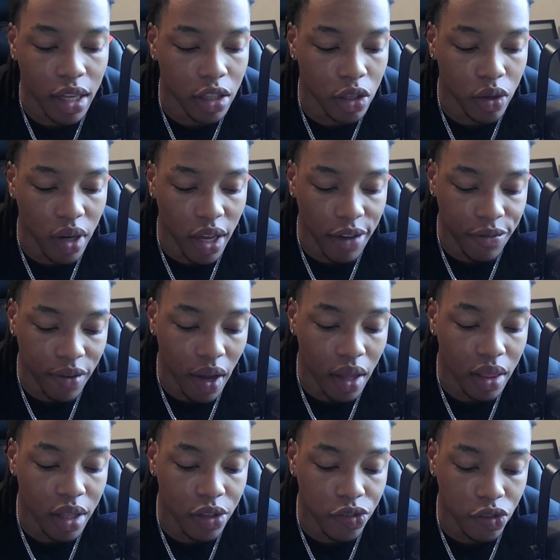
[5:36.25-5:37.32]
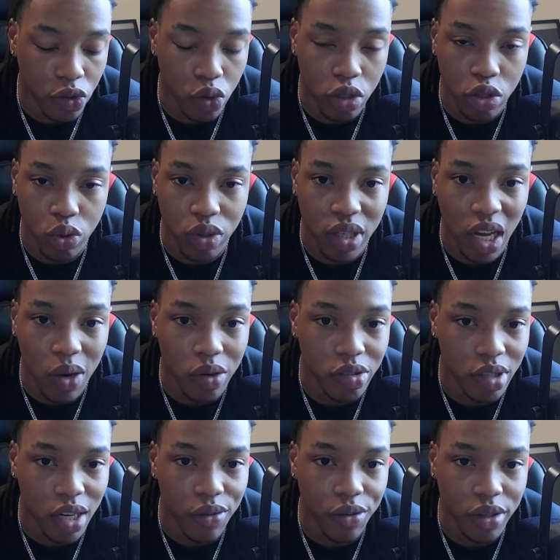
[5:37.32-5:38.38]
And do that for at least two to three
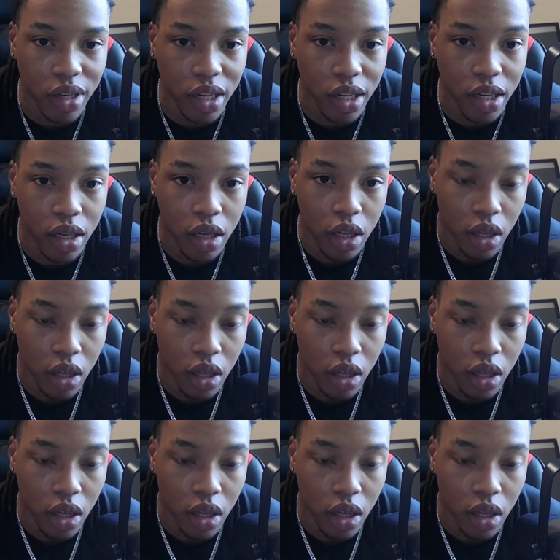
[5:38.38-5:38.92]
hours every day.